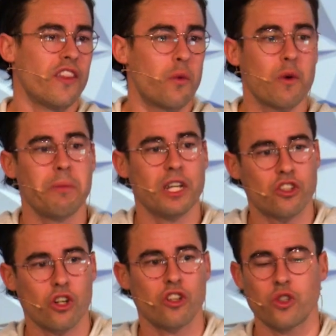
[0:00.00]
that we would be a
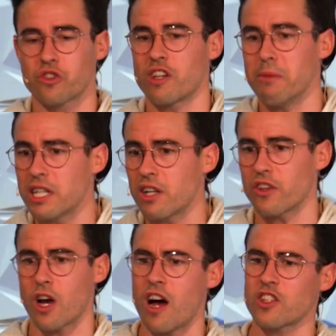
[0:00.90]
church who's committed to the
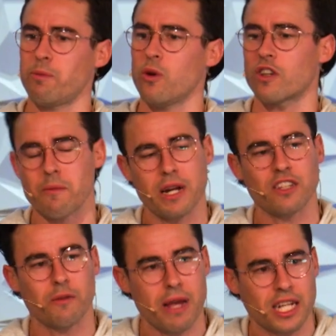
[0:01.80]
gospel, committed
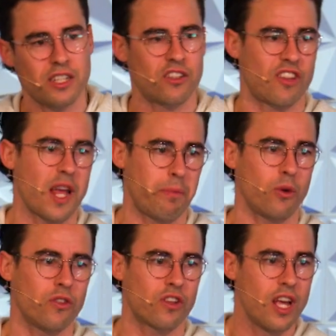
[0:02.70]
to making
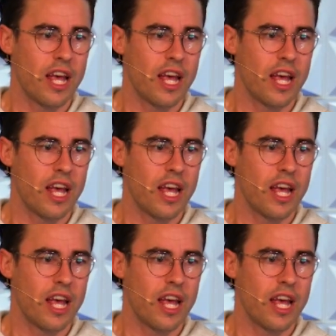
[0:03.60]
disciples,